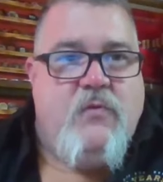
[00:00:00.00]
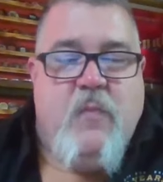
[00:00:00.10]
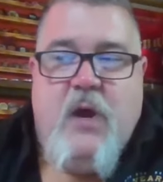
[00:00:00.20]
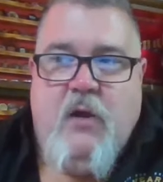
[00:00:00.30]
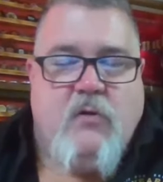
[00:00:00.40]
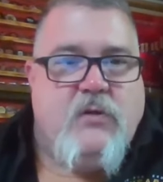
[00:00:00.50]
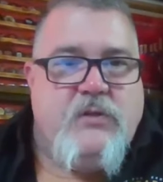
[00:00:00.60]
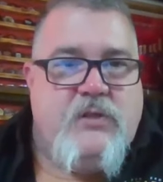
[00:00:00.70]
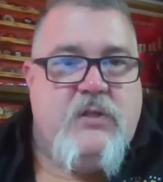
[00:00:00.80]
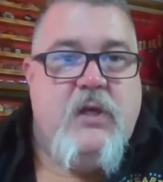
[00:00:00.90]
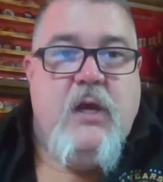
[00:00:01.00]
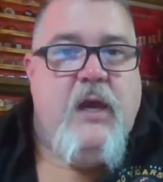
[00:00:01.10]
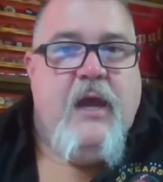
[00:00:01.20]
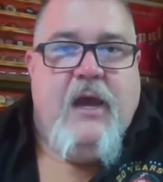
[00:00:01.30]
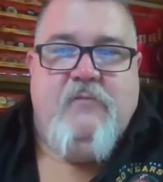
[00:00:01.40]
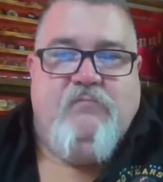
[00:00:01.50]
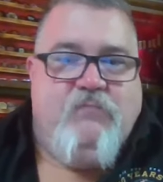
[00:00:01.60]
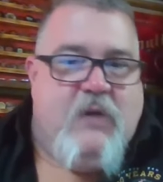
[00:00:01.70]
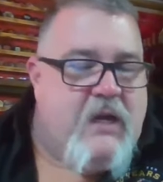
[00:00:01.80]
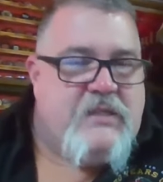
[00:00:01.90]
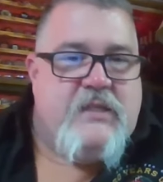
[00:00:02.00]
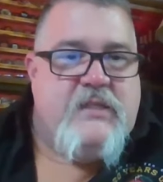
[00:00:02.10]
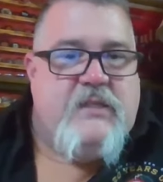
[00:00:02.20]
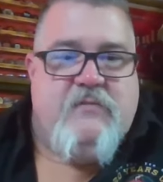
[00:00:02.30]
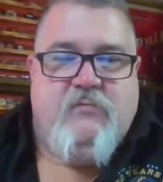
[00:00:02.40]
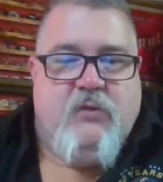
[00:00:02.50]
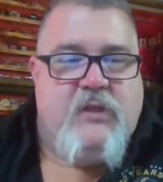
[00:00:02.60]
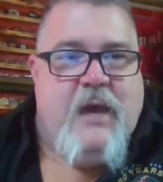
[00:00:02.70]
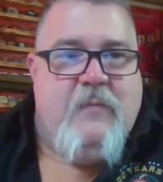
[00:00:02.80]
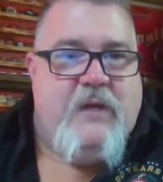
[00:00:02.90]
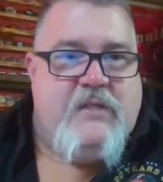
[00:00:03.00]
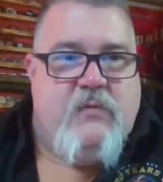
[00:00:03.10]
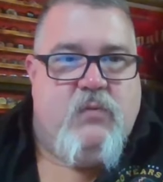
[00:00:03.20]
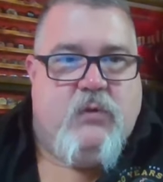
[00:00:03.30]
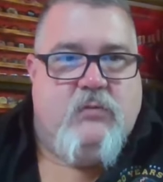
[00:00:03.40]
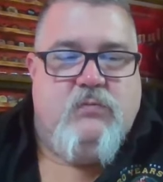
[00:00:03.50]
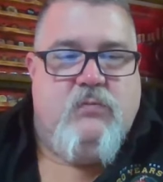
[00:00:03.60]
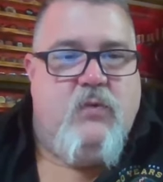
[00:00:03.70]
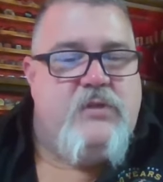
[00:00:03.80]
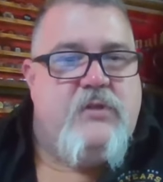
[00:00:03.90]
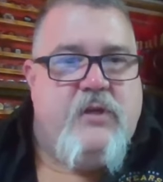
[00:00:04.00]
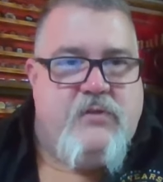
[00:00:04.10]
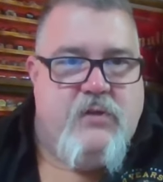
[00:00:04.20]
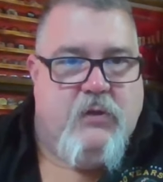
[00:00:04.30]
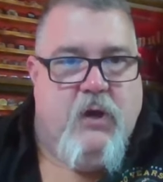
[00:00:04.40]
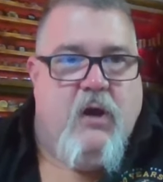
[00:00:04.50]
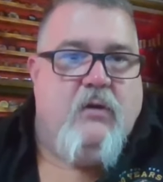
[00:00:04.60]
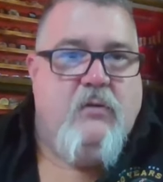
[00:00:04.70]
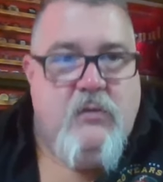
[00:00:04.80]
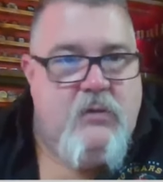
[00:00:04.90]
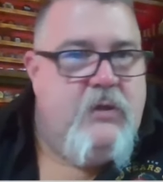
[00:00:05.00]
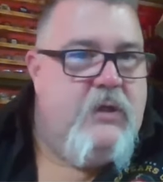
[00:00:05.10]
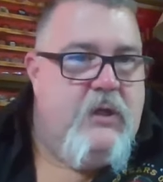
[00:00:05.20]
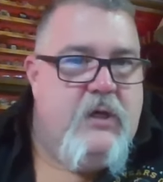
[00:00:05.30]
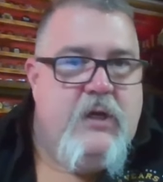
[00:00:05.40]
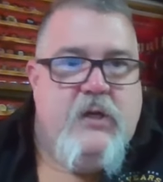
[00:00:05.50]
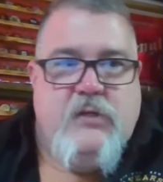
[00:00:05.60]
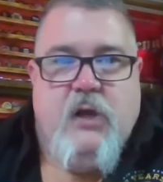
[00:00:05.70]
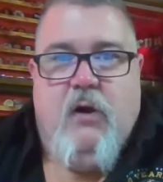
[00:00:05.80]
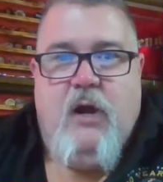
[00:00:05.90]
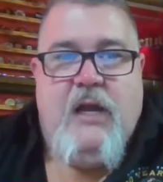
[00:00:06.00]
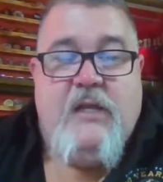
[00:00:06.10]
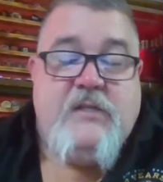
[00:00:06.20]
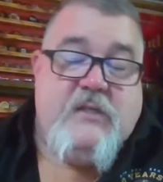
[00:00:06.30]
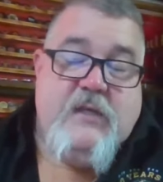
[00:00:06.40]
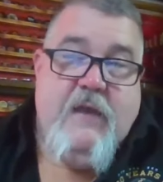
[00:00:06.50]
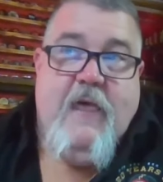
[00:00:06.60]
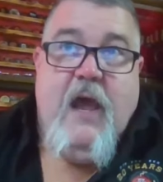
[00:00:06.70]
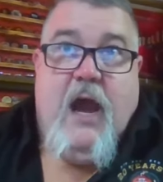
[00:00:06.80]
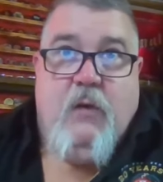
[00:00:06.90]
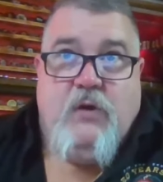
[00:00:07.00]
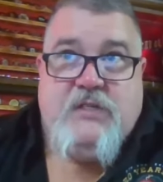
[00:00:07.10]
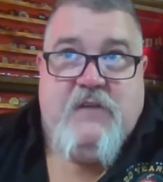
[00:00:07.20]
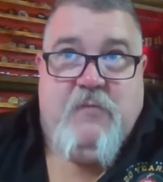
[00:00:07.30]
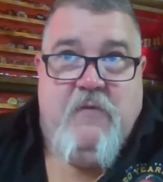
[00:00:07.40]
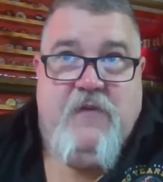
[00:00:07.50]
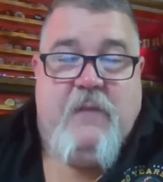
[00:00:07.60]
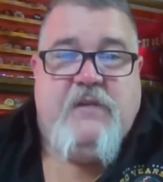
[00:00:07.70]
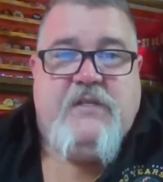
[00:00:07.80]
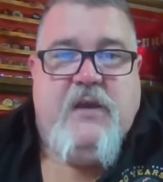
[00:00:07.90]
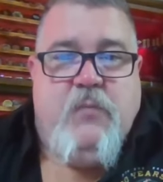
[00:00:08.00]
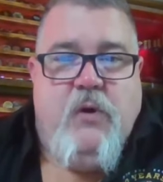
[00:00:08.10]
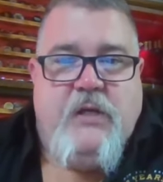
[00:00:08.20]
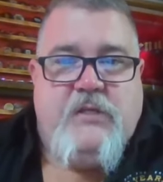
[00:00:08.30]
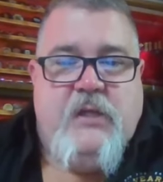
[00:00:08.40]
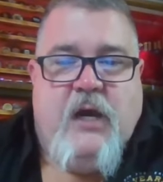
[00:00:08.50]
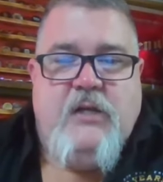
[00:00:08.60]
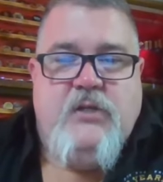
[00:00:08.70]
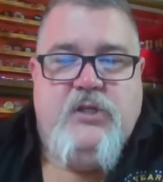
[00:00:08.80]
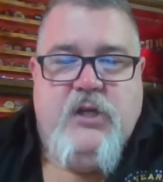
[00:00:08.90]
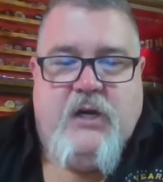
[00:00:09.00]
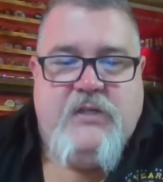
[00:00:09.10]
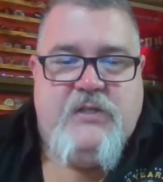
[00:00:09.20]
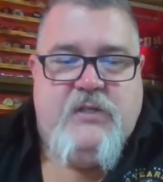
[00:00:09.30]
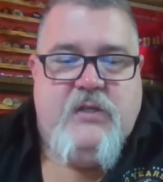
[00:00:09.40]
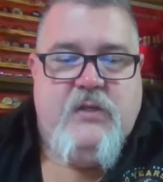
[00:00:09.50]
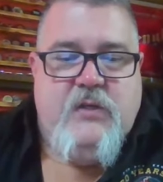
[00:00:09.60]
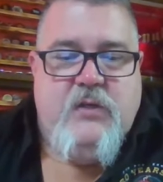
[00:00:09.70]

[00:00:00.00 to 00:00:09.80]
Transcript: with my uncles and cousins, and looked at me and said, Well, what took you so long? So, and it's, I will say from a family standpoint, it's not just